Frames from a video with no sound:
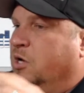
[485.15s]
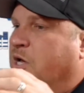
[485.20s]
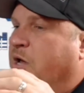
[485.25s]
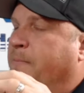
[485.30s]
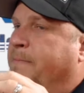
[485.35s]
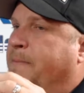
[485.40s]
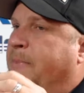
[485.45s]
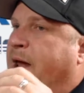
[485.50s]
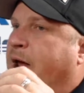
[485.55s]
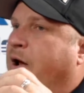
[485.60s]

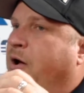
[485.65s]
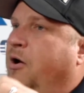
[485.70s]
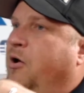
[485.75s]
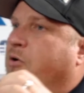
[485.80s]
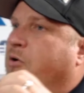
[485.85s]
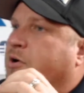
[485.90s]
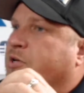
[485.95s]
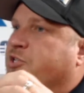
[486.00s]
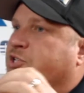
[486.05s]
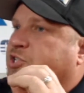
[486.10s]

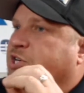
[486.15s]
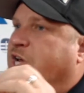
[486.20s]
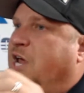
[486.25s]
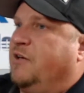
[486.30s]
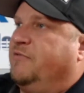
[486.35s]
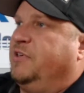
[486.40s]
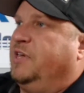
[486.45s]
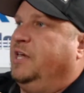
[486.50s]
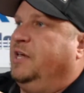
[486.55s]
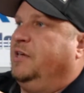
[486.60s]
Camaro and
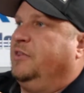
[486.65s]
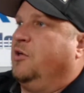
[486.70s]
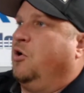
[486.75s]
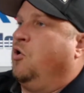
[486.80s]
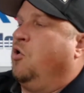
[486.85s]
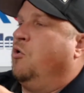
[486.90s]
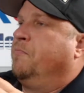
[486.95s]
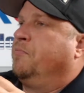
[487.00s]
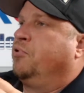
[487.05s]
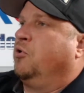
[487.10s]
Chevy, the
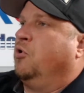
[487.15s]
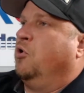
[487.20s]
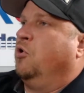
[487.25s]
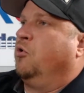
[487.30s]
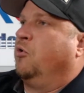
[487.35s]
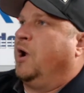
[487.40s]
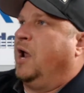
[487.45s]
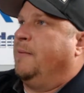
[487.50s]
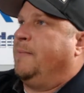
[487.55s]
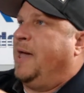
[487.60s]
whole
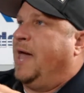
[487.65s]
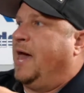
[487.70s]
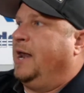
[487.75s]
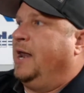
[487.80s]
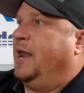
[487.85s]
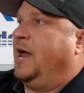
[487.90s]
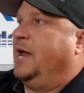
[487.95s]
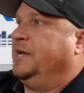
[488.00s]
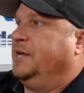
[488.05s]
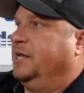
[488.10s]
program,
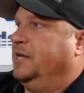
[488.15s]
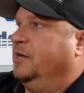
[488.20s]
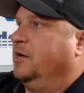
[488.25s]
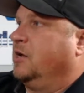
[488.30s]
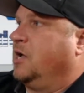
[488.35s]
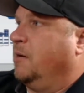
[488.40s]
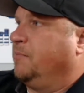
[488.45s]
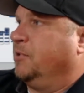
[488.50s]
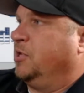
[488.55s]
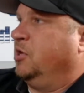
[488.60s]
had an idea
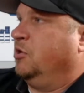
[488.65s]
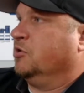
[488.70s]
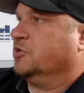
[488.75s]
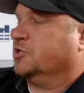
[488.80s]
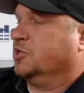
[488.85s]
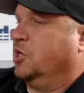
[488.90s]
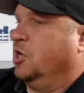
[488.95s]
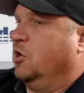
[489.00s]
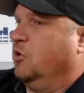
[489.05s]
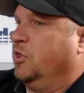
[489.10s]
a couple
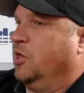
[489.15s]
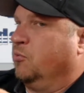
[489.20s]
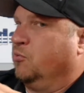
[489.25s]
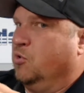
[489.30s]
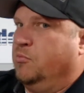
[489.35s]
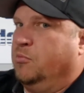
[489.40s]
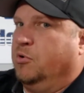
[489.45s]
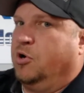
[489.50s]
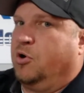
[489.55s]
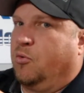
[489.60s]
years ago that
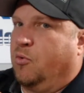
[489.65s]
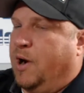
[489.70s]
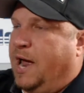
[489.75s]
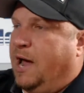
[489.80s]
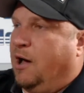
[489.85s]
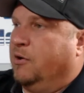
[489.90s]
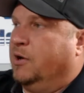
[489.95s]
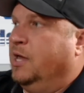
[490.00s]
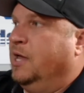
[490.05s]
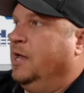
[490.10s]
rumored
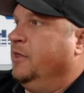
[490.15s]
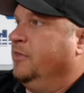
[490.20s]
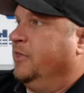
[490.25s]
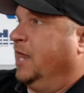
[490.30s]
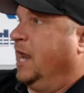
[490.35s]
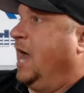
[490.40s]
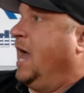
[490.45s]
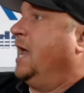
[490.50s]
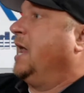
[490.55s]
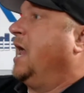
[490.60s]
around
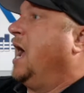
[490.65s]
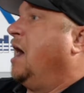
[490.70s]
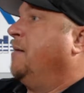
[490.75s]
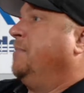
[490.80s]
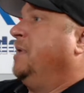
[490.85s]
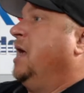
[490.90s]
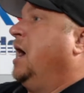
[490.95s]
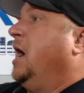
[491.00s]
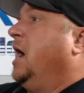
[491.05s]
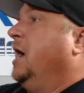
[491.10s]
that I
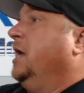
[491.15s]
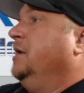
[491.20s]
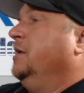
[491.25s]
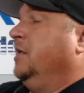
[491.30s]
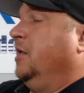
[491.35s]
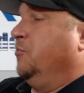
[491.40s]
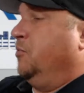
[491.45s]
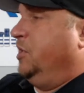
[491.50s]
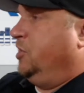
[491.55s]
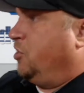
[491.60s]
got
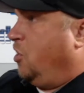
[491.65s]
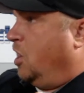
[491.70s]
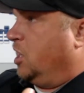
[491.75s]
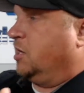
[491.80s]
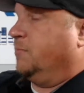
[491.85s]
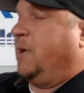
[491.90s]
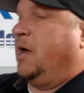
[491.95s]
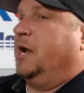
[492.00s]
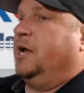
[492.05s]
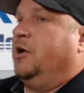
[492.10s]
behind, and we
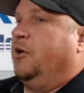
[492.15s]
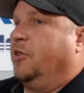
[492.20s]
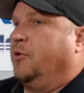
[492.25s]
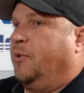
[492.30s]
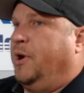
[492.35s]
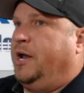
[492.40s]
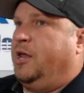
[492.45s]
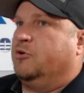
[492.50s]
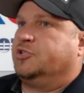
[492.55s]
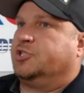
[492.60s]
talked about it here on
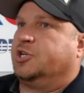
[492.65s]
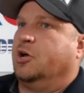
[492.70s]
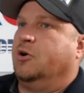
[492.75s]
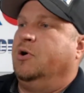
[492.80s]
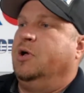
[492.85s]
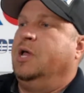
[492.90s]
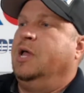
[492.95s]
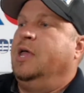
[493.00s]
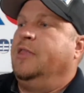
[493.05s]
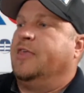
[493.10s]
the radio
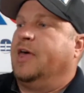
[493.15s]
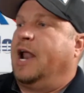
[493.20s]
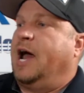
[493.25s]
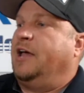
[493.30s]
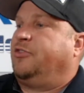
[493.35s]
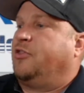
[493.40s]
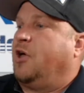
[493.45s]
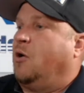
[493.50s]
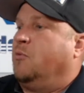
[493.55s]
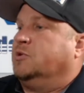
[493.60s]
show, that
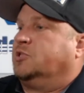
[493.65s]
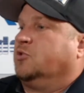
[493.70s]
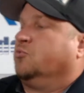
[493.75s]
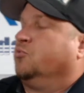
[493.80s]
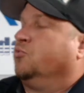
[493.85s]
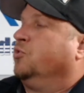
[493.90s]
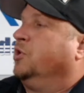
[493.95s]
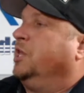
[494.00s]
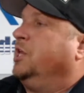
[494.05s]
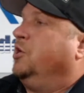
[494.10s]
I thought was a
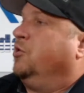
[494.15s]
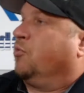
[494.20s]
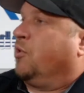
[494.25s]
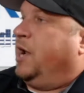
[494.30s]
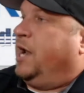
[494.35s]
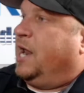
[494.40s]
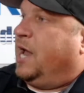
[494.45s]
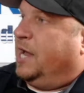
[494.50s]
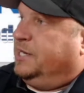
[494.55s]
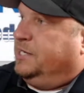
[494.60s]
really
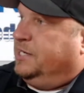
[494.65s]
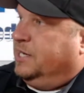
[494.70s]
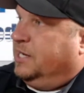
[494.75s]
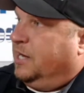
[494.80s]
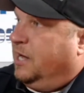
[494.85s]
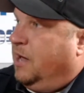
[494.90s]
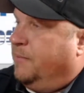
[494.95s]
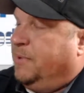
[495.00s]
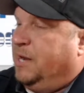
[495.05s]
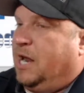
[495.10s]
great
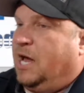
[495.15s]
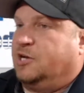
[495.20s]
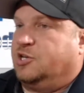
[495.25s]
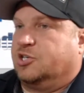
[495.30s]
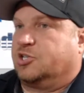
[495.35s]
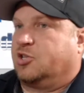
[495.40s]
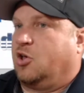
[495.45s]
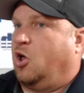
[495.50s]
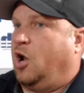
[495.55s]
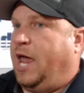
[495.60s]
idea. I mean, I
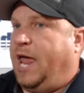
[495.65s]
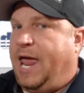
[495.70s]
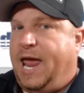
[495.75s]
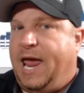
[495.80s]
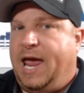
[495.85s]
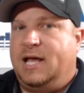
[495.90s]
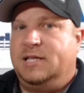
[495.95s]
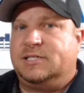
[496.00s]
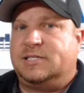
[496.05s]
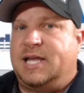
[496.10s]
just thought
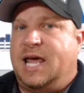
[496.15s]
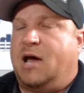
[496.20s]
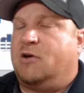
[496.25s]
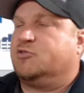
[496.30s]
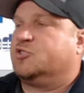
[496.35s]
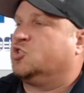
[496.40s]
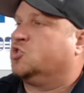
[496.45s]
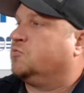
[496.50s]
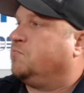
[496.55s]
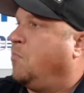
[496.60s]
hands
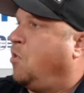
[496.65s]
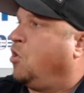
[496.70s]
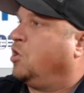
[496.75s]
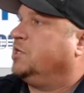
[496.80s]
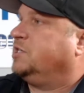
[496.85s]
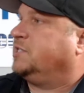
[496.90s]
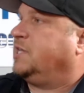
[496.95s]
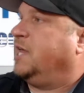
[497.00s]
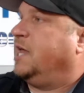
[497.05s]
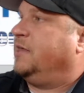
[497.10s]
down
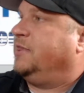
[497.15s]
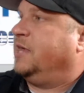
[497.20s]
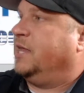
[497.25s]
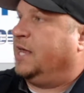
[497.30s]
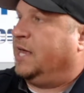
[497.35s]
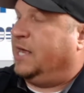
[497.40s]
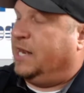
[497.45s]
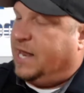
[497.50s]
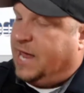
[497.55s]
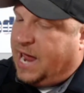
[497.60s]
smartest thing
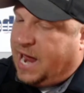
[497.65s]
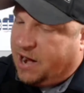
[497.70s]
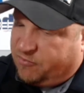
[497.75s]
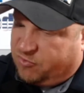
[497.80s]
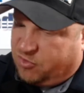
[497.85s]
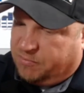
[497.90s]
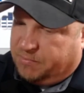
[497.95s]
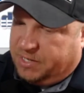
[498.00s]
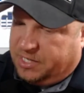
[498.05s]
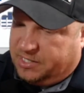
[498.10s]
that could
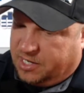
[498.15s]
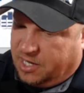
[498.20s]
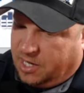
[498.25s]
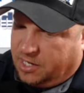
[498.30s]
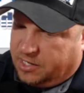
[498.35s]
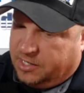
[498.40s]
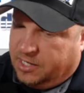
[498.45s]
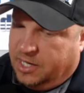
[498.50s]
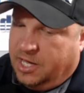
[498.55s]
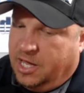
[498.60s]
ever be
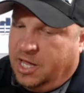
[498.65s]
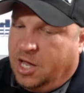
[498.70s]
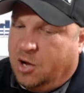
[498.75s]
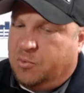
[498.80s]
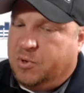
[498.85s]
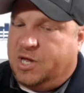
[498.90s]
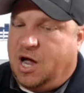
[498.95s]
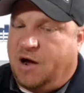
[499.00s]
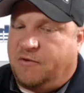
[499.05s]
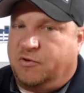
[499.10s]
done,
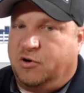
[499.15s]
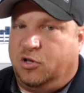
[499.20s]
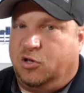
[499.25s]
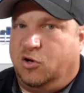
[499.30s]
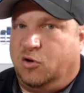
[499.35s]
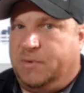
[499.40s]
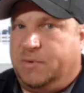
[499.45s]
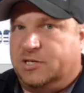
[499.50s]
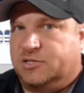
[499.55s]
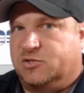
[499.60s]
and we covered a
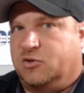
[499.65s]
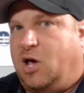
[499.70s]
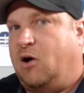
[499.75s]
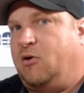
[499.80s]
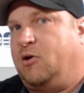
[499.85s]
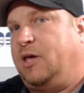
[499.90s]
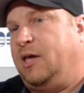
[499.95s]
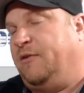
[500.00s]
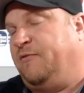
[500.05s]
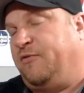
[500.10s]
little bit. So
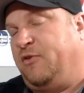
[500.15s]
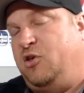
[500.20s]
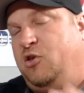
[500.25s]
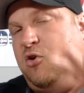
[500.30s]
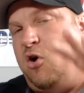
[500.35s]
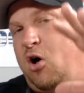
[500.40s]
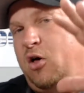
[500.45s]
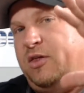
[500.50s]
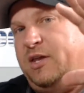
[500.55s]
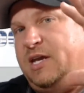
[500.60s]
and for
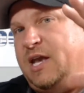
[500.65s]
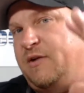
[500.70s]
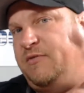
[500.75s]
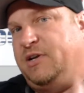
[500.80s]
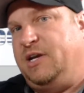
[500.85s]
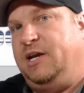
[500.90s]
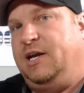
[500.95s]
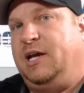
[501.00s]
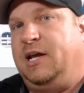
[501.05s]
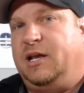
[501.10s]
you all that
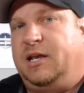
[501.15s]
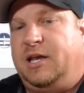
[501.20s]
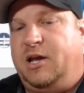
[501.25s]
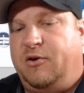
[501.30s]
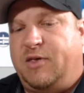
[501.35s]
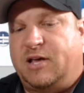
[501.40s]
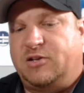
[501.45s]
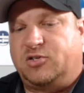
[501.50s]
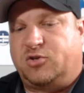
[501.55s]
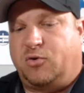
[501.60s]
didn't get to
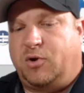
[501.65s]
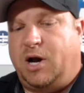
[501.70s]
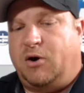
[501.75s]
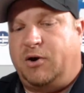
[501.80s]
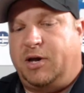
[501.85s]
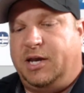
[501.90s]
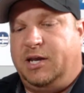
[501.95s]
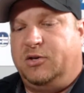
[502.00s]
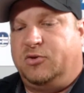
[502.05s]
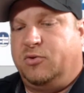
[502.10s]
hear that story,
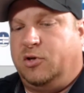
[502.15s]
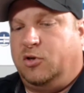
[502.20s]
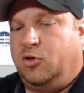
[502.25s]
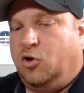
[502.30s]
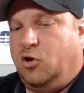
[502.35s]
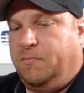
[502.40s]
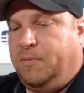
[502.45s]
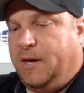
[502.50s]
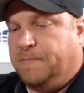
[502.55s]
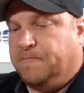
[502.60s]
I'll get into it a
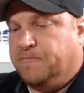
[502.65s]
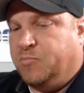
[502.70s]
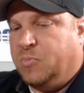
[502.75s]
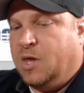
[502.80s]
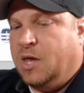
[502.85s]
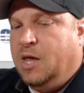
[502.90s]
little bit.